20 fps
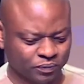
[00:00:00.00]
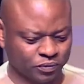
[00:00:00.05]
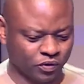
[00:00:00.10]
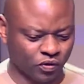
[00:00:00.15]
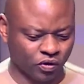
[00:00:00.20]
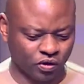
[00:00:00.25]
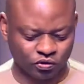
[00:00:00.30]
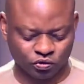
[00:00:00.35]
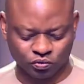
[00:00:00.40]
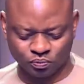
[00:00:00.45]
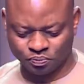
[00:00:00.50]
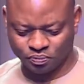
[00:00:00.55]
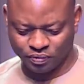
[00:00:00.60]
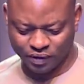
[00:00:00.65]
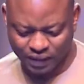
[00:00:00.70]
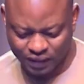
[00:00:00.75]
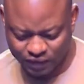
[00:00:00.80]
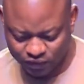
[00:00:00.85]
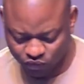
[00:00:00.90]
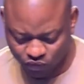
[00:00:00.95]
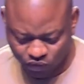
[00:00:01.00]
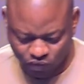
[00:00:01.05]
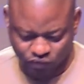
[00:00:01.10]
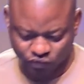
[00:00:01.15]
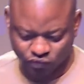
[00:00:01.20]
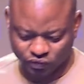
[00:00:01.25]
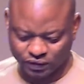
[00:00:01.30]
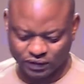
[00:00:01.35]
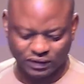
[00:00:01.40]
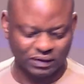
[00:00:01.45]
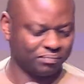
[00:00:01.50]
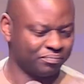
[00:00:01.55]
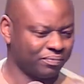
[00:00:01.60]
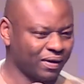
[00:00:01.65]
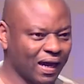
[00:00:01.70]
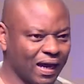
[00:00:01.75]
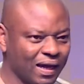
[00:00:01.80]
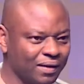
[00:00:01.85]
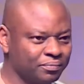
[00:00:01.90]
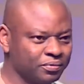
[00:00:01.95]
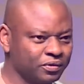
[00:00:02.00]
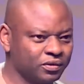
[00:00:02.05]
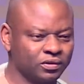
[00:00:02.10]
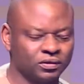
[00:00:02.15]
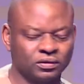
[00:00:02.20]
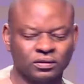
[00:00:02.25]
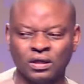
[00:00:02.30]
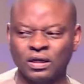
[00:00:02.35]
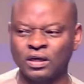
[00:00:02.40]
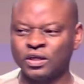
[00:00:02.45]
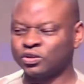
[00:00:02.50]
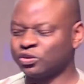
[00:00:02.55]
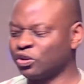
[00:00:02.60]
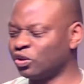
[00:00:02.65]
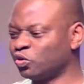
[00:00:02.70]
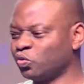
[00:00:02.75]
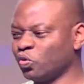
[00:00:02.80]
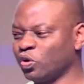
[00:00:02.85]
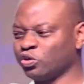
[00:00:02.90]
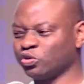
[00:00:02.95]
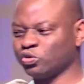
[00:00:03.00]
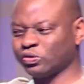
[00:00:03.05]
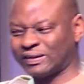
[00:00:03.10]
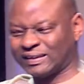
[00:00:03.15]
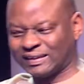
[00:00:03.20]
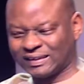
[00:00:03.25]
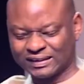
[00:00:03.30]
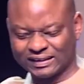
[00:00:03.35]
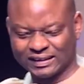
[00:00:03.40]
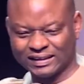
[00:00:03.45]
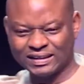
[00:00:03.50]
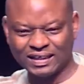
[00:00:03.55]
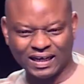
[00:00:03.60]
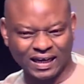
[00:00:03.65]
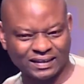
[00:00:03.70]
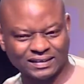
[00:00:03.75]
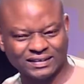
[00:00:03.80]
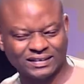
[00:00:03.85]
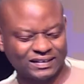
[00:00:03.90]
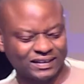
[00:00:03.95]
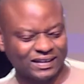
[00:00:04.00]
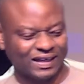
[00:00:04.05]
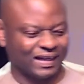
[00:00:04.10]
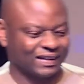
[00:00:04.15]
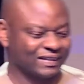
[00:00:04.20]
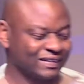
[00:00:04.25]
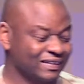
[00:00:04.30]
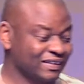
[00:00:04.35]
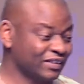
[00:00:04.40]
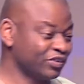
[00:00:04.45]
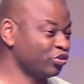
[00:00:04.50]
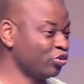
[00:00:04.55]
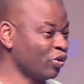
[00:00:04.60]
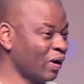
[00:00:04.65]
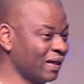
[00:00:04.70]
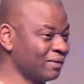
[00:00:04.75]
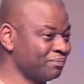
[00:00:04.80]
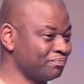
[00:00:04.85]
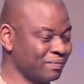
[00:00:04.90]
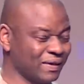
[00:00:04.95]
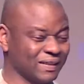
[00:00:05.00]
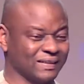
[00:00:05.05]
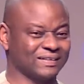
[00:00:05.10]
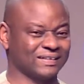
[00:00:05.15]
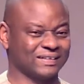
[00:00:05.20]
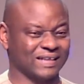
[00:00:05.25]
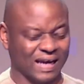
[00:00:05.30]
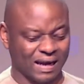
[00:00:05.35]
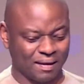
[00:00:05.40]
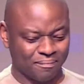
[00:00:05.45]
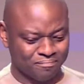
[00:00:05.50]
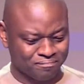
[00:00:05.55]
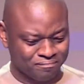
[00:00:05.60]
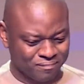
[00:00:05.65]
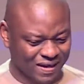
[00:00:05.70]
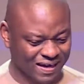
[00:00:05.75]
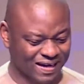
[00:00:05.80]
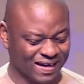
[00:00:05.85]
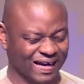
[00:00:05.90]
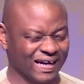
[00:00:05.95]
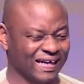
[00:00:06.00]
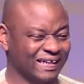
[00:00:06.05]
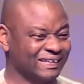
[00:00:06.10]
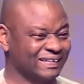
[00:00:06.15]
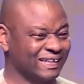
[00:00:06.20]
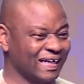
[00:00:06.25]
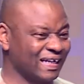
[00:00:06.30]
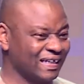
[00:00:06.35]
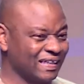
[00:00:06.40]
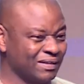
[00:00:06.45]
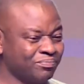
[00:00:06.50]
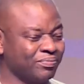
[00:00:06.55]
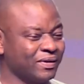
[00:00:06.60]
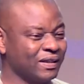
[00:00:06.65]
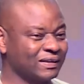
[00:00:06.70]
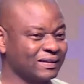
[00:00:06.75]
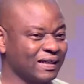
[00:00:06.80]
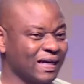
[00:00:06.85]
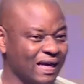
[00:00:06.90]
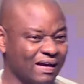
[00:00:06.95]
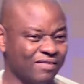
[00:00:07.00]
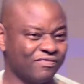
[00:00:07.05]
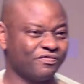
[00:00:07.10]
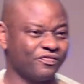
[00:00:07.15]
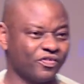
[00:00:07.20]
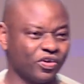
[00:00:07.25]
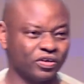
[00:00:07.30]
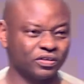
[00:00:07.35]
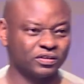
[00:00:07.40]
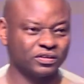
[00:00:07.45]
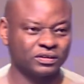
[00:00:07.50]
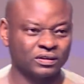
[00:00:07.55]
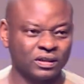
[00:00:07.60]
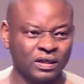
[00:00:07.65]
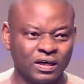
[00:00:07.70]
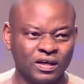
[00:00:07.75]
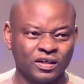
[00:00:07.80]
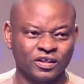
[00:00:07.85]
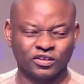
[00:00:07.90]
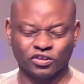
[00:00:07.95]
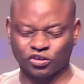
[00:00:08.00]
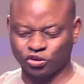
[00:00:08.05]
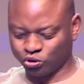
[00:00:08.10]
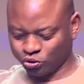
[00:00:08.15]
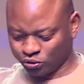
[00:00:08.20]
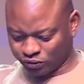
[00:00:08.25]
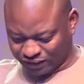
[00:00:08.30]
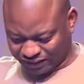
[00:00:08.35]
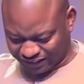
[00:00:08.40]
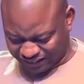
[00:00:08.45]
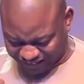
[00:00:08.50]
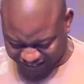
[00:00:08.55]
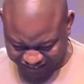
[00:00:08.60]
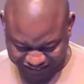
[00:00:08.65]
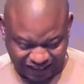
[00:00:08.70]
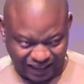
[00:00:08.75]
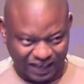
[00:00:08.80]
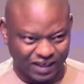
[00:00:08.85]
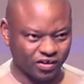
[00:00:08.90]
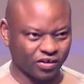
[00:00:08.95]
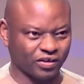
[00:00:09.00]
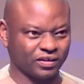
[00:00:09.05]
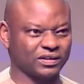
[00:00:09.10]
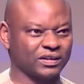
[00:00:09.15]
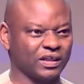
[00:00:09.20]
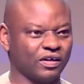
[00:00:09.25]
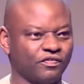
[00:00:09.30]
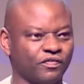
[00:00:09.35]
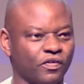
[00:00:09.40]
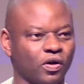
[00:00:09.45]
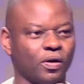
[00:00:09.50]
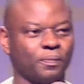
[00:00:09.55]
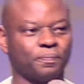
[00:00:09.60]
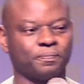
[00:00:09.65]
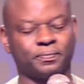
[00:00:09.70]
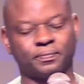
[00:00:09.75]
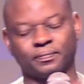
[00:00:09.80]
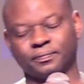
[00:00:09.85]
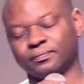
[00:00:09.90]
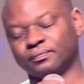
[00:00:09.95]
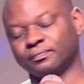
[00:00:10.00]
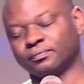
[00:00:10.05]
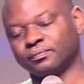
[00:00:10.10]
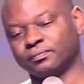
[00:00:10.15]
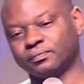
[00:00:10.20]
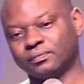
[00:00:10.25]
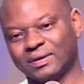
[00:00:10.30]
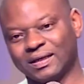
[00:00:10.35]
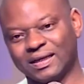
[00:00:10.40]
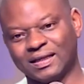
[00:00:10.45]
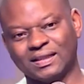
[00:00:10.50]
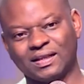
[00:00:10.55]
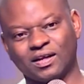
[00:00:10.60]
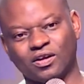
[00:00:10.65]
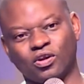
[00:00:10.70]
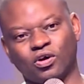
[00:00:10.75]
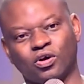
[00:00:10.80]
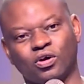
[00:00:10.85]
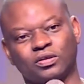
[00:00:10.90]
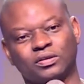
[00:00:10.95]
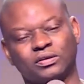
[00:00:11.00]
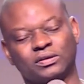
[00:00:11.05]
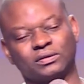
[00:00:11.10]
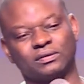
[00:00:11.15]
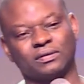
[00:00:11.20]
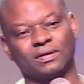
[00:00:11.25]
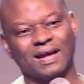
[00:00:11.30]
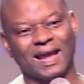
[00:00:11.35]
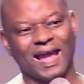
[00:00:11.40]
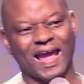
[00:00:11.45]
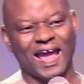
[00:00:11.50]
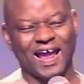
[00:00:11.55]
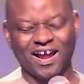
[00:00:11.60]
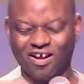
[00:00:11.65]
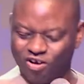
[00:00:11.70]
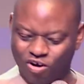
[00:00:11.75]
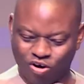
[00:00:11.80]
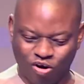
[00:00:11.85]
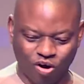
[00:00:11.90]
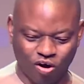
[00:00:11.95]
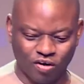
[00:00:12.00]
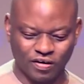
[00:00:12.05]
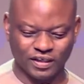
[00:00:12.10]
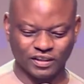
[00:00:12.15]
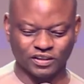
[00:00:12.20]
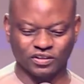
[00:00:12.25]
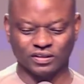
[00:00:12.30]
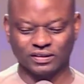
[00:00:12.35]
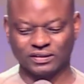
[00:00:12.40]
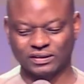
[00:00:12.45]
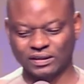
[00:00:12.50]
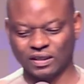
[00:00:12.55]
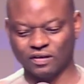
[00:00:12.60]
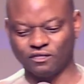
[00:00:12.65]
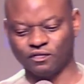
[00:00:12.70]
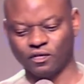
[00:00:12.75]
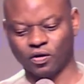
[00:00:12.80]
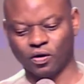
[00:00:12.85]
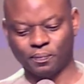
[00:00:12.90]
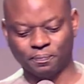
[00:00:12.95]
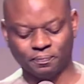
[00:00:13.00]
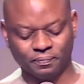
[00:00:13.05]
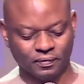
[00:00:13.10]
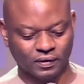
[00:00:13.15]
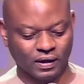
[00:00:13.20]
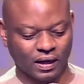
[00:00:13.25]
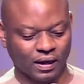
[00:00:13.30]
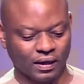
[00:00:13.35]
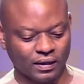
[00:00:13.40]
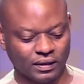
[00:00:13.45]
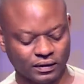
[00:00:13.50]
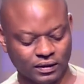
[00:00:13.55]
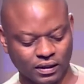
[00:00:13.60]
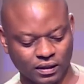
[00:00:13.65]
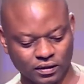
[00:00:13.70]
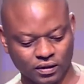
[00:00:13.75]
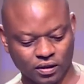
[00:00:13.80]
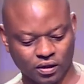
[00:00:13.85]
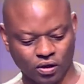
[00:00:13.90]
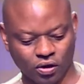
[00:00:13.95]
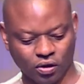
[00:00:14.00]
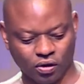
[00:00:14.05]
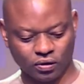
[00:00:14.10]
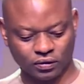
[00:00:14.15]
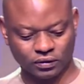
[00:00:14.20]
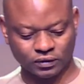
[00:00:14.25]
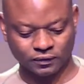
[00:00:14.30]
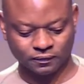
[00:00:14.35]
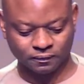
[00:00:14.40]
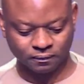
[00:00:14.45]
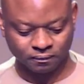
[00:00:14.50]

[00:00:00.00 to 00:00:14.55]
you don't want to pray, you don't want to read the Bible, you just want to sin and sin and sin. You had better make a deliberate effort to stir yourself up in the Lord. Encourage yourself up in the Lord.